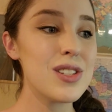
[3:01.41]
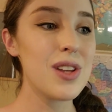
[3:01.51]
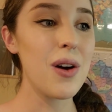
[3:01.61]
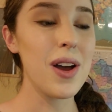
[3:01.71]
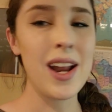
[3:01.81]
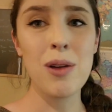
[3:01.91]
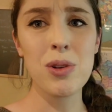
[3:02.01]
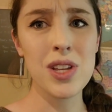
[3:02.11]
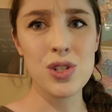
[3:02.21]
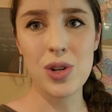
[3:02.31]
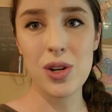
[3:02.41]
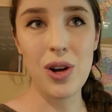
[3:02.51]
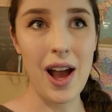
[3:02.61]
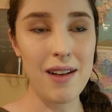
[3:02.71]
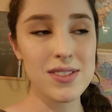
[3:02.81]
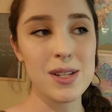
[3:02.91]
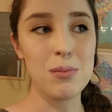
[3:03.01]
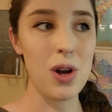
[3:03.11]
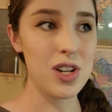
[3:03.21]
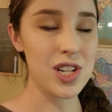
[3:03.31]
And I really enjoy crafts and
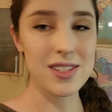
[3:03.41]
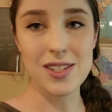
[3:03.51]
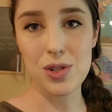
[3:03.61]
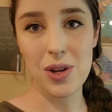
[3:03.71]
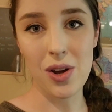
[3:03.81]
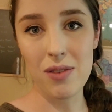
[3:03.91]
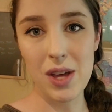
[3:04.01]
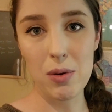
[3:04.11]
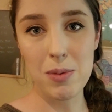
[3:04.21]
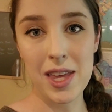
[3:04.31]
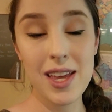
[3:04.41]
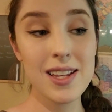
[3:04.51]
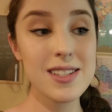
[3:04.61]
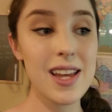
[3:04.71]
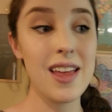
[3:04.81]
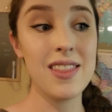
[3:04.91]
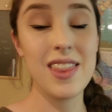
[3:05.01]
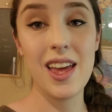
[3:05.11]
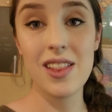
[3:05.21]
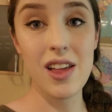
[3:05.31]
projects and doing all of that with my kids, and
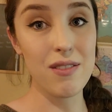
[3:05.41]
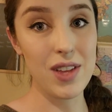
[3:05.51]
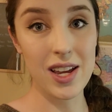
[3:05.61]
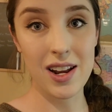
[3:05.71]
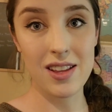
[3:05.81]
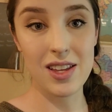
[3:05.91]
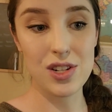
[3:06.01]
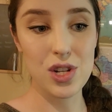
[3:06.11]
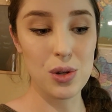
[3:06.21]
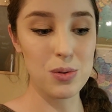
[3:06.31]
they love that kind of thing too.